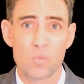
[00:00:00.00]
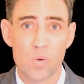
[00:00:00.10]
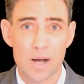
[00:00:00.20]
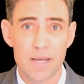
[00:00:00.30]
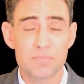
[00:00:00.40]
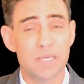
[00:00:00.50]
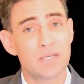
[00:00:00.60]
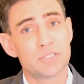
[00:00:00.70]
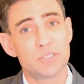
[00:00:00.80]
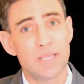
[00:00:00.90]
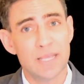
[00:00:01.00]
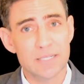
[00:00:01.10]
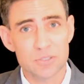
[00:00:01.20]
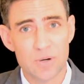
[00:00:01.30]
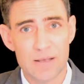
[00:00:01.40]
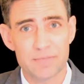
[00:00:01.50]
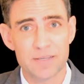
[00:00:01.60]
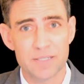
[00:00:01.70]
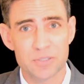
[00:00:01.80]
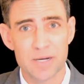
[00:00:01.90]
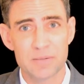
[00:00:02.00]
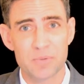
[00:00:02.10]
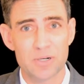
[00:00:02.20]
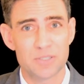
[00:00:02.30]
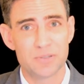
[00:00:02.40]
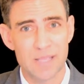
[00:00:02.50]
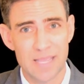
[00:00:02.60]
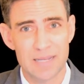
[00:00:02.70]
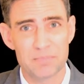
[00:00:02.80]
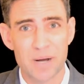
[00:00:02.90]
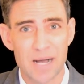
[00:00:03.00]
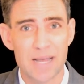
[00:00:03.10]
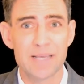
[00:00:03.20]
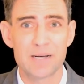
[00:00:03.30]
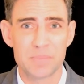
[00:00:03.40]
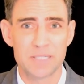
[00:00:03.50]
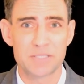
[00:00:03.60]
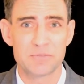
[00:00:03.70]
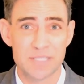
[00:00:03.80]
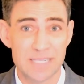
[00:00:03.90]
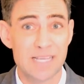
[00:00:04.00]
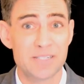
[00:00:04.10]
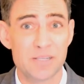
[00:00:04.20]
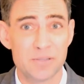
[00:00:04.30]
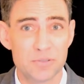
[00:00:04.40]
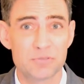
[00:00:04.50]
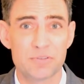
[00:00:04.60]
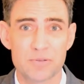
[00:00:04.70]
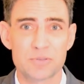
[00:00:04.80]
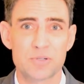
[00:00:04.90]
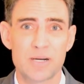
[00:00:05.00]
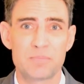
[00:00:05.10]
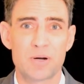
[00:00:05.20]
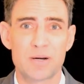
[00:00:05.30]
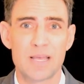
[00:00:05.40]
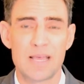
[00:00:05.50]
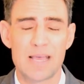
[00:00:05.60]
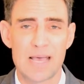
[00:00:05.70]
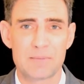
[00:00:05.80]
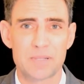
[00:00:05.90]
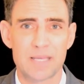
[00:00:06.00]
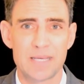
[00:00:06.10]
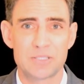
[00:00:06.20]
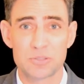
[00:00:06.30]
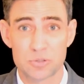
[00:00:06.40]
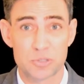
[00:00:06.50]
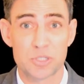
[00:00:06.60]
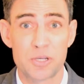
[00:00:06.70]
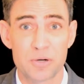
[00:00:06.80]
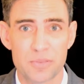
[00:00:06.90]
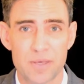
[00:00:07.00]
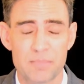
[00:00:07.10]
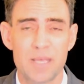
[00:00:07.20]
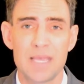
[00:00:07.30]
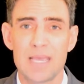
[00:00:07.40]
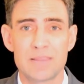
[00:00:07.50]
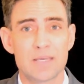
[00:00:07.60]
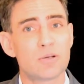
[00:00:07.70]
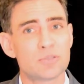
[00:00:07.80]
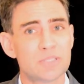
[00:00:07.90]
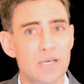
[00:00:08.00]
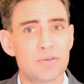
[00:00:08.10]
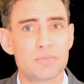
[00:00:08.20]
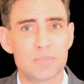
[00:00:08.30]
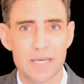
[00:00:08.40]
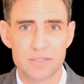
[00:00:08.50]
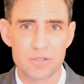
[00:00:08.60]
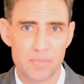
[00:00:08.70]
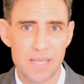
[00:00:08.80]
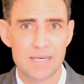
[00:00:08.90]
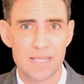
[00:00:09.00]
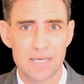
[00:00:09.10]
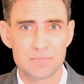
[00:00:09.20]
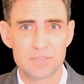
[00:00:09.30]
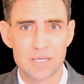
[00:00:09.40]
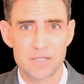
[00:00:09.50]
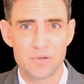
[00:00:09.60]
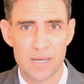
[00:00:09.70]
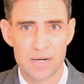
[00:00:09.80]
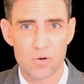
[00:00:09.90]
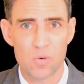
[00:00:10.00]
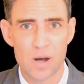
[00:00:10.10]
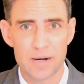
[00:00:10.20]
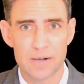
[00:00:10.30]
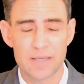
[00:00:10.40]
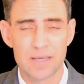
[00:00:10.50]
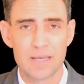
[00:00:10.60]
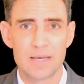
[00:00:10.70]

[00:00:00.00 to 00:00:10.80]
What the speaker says: Why? Because you can't traffic in trademarks. You can't buy a bunch of intent to use federal trademark applications or secure them and then go sell them like domain names that you had acquired.